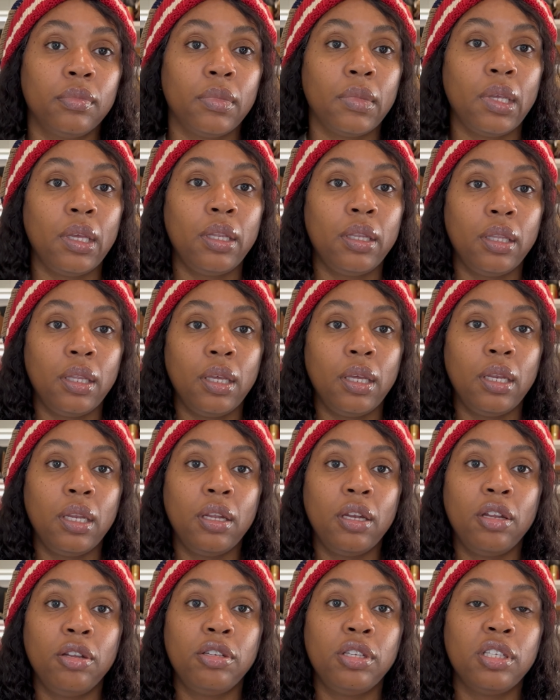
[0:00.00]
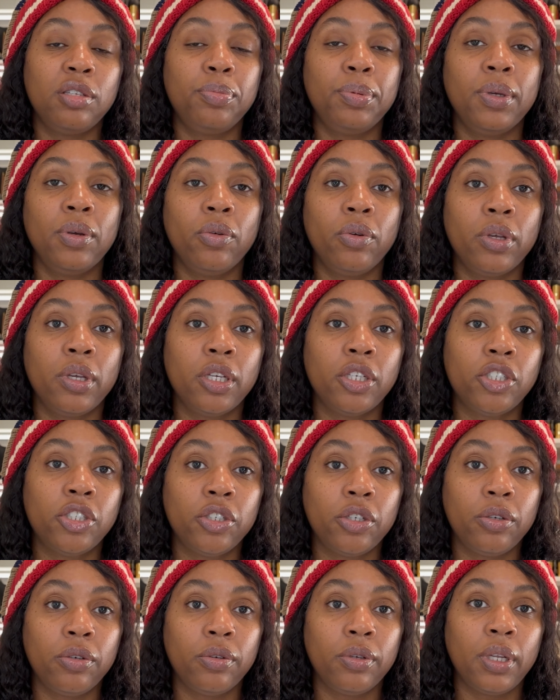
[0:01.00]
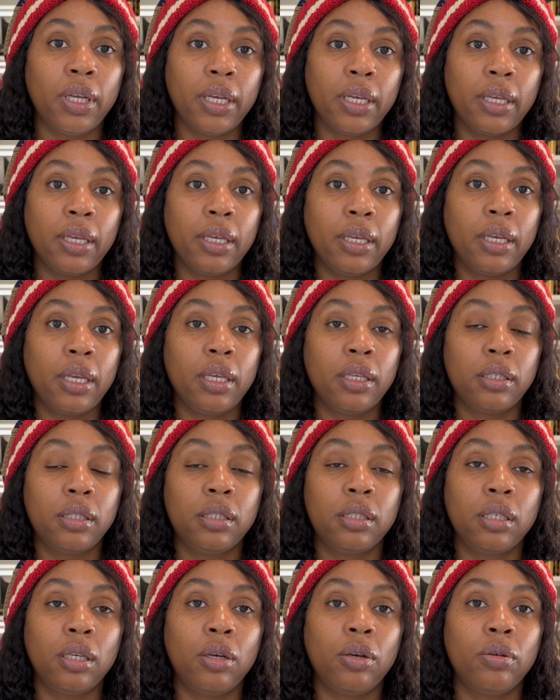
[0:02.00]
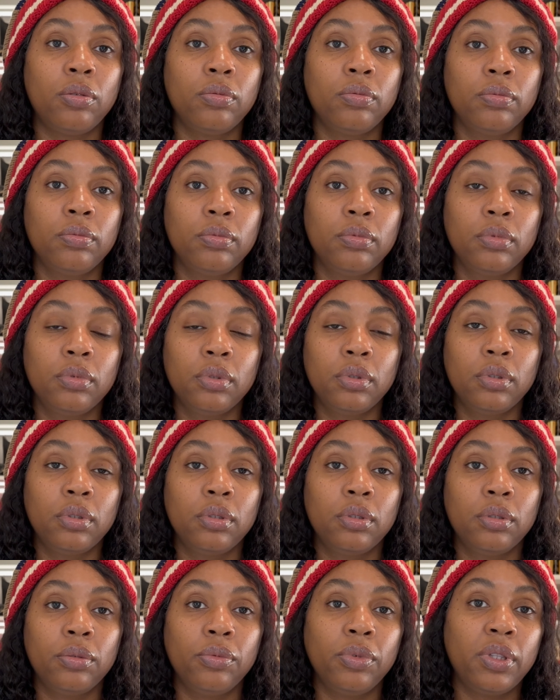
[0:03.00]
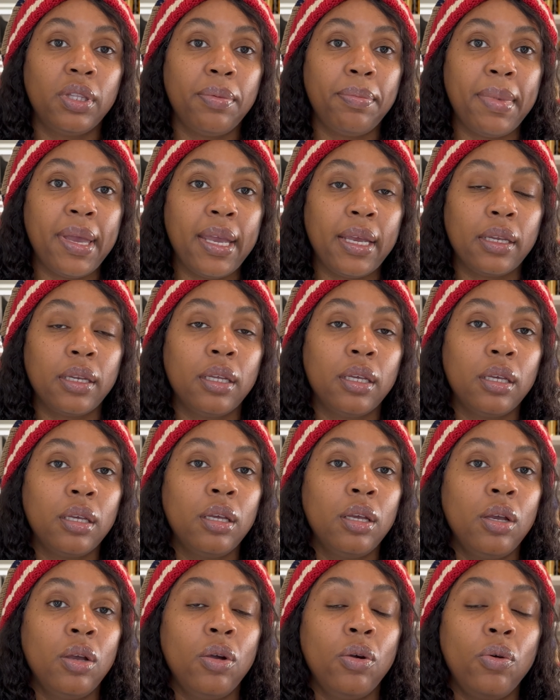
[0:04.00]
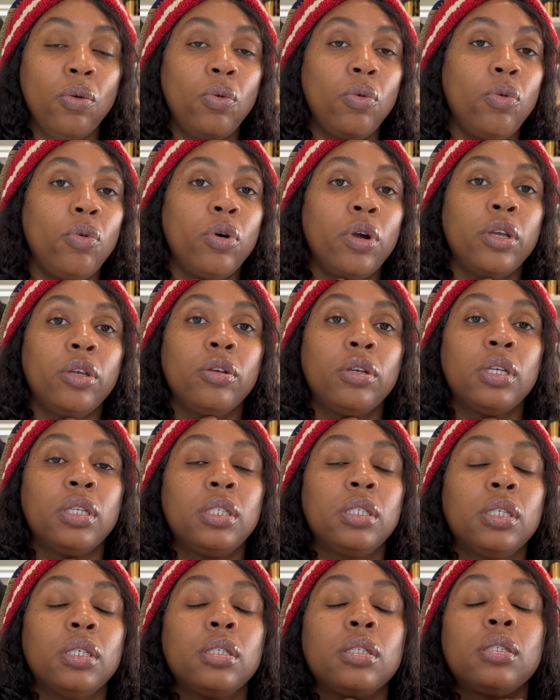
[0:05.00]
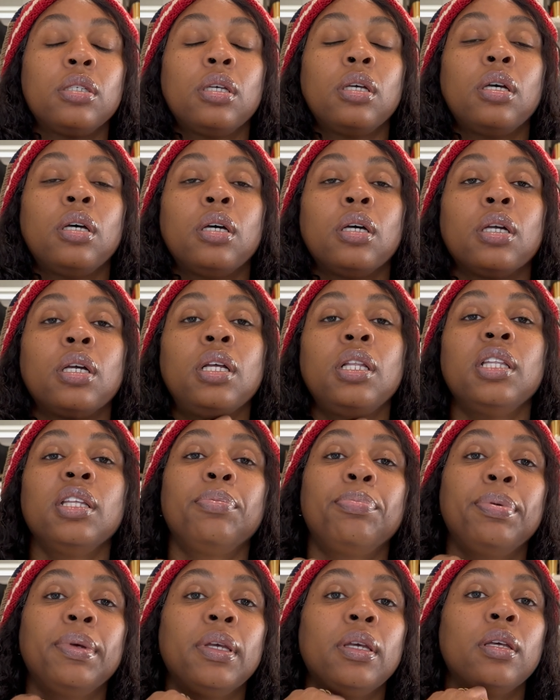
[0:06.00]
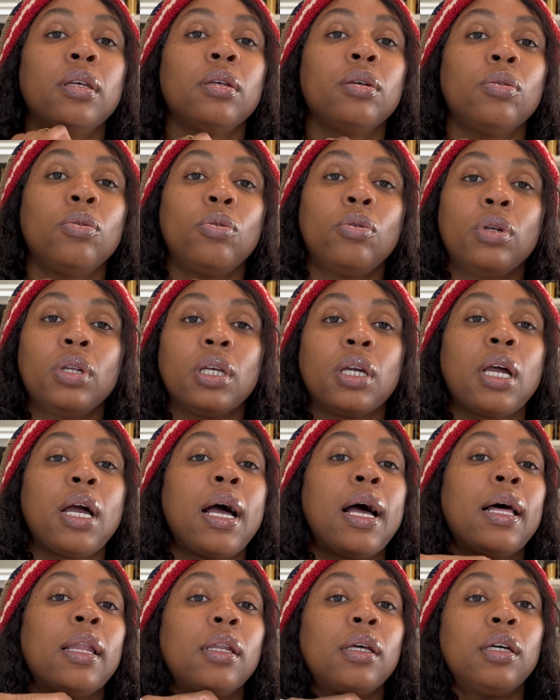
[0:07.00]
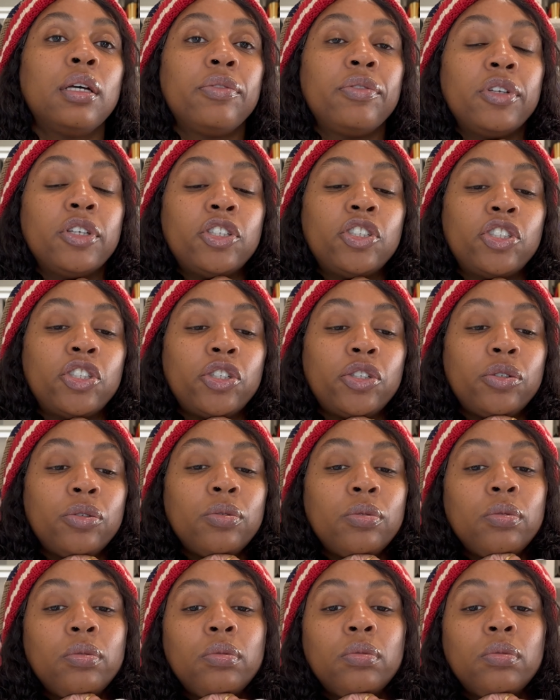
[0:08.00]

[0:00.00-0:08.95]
And then it'll just be on your shirt like so with the magnet. Or you could just clip it on the collar of your shirt.